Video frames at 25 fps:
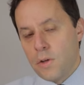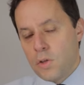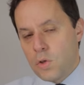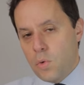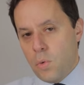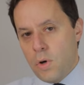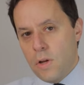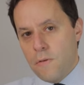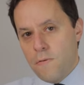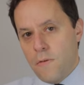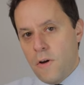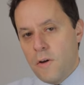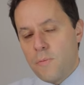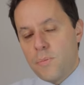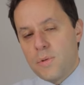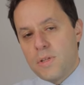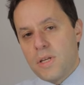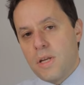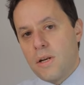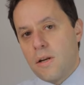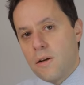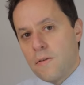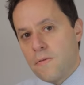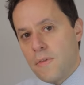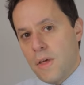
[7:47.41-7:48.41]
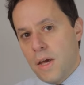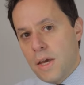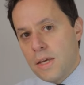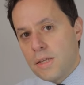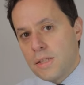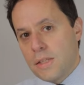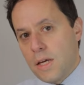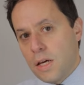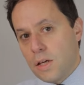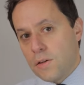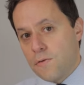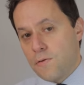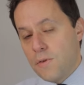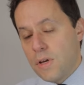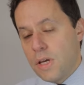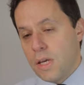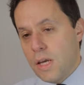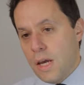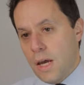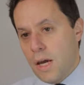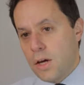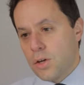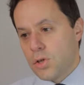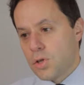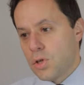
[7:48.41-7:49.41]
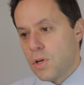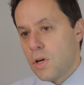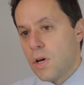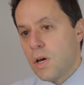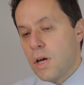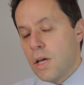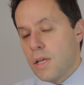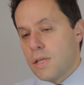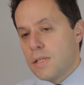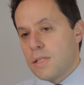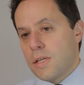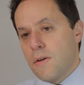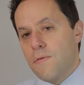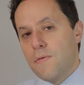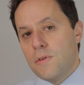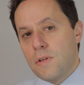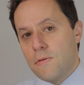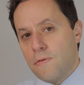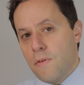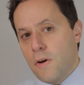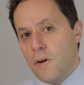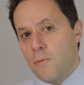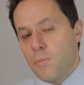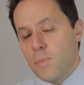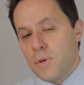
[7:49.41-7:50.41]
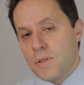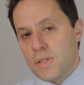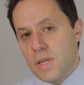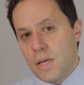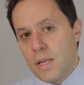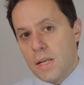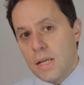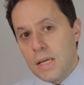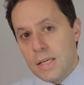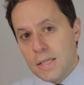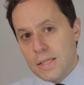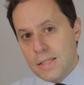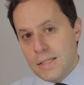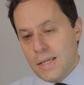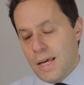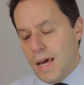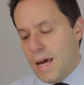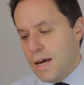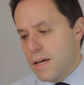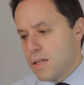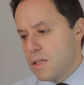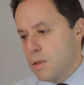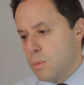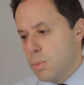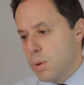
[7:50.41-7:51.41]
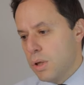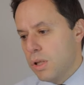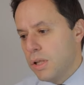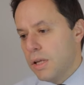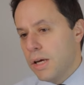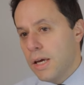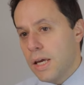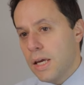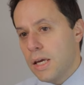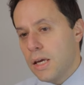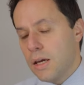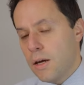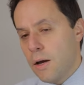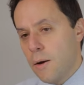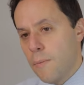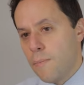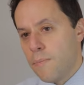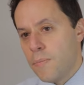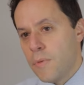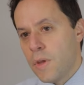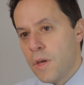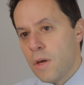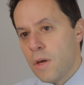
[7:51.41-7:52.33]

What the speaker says: 25% of that is tax-free cash and 75% is taxable income,